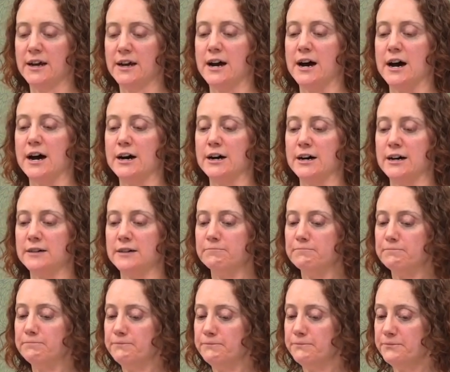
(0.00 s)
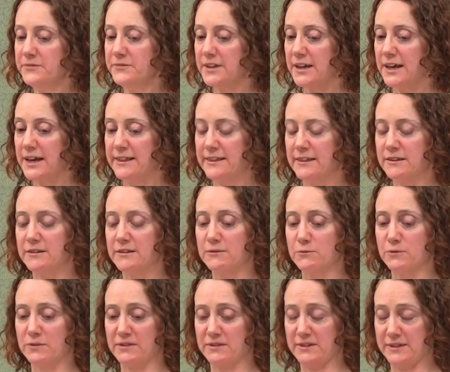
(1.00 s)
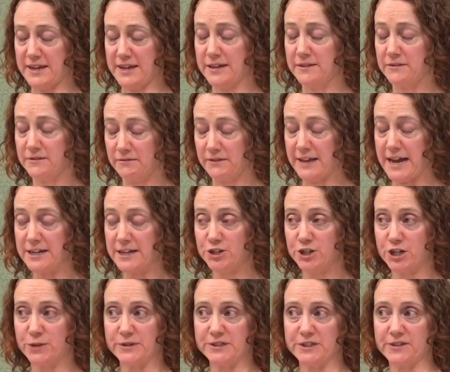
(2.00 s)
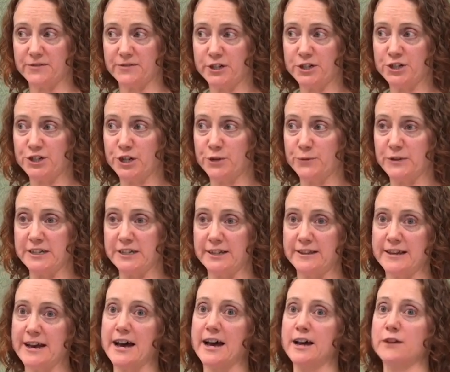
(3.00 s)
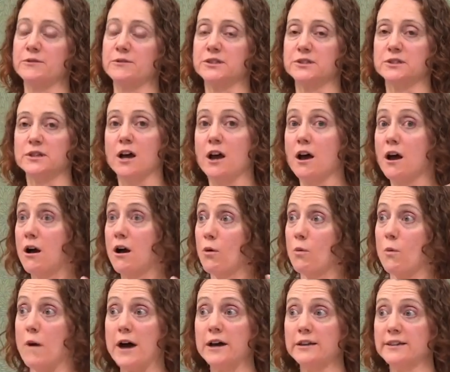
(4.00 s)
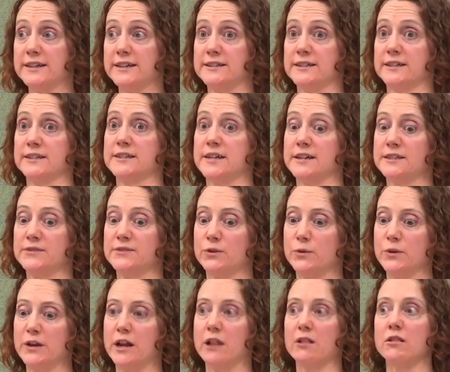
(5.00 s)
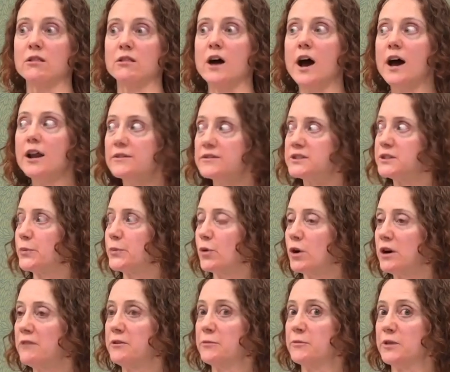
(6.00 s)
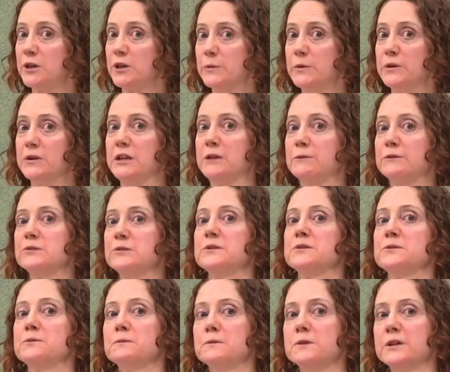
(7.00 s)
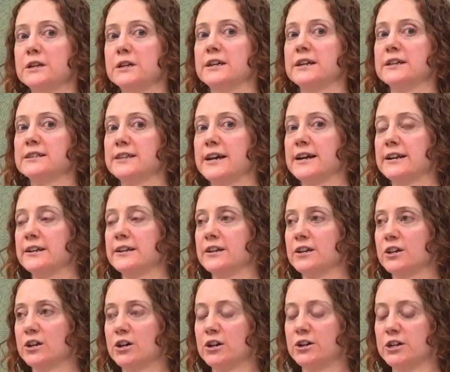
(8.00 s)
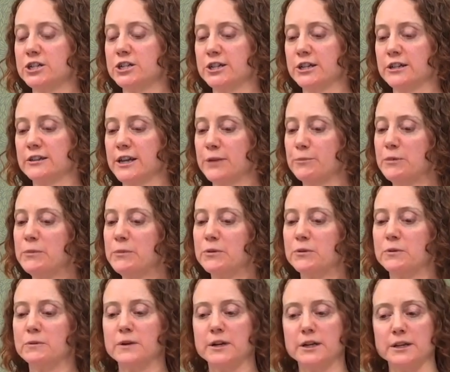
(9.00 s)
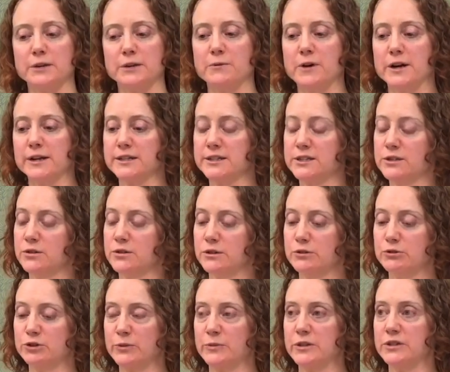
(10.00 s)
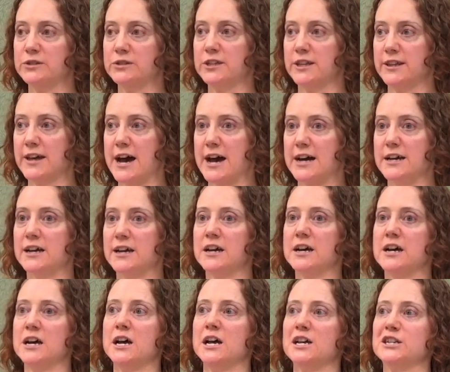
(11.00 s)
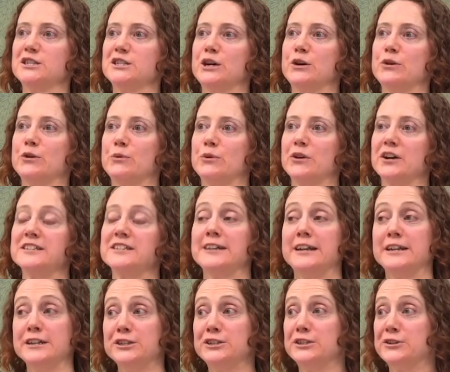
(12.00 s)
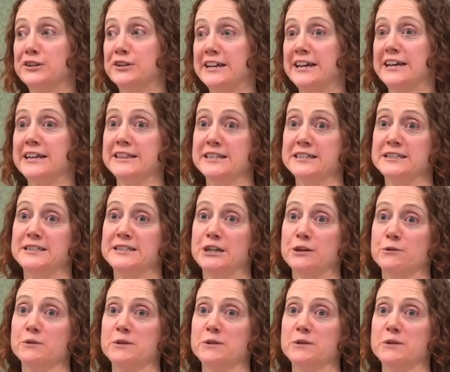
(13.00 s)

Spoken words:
And yet last year was the first year we did that. It was wildly successful. We got a lot of support from the community, which was really exciting and encouraging. Like, people really wanted to contribute to that. So we're excited to do it again this year.